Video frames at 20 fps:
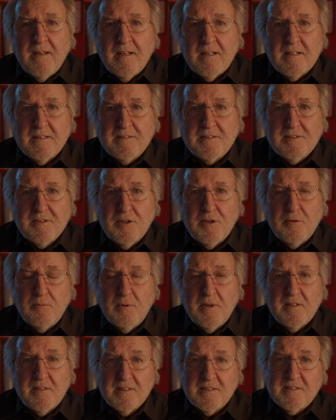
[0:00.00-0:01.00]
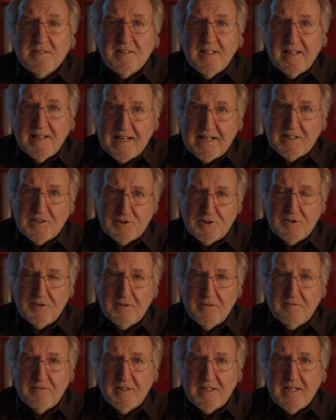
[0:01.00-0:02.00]
concerned with is the
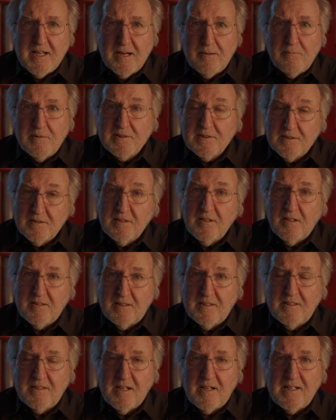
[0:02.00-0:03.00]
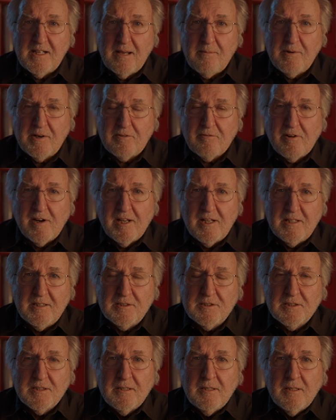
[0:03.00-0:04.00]
latitude of the cameras, not the dynamic
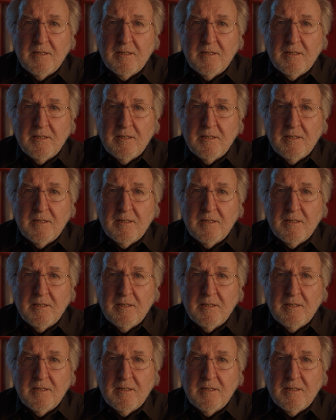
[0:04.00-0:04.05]
range.